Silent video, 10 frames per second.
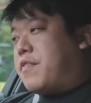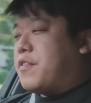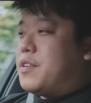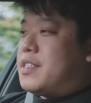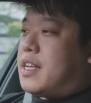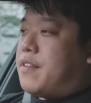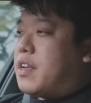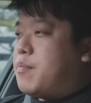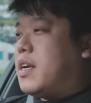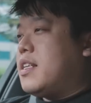of fuel
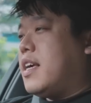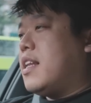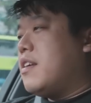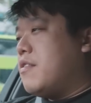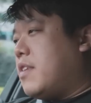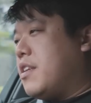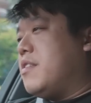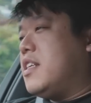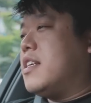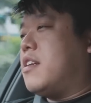saving, but yet when you
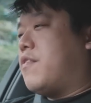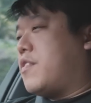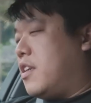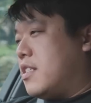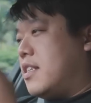need it, of course,